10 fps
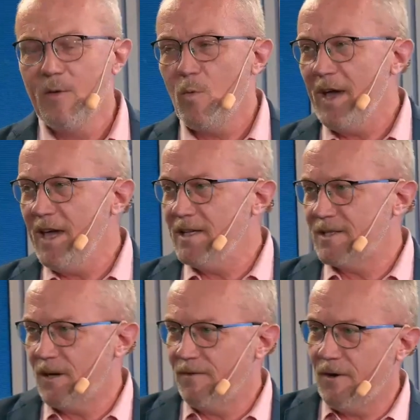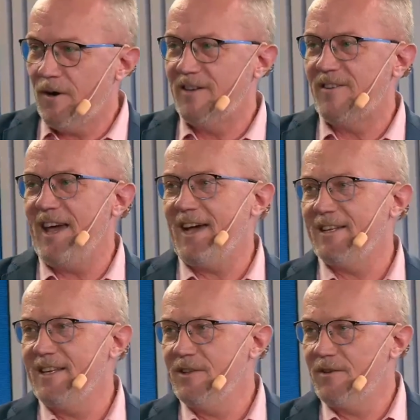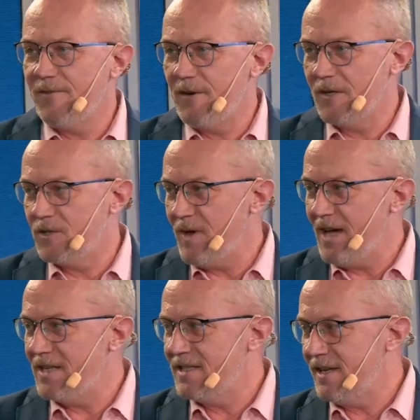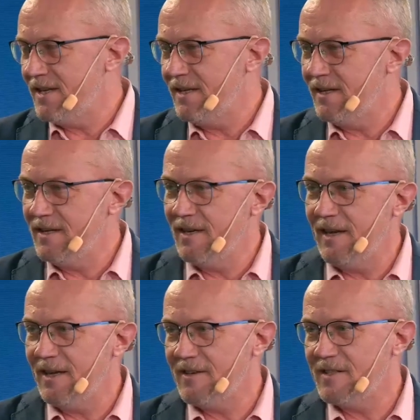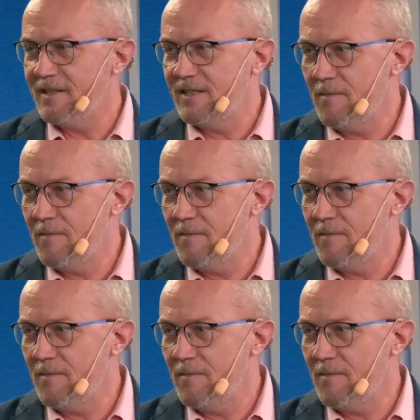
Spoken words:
ways of counteracting the fluctuation in electricity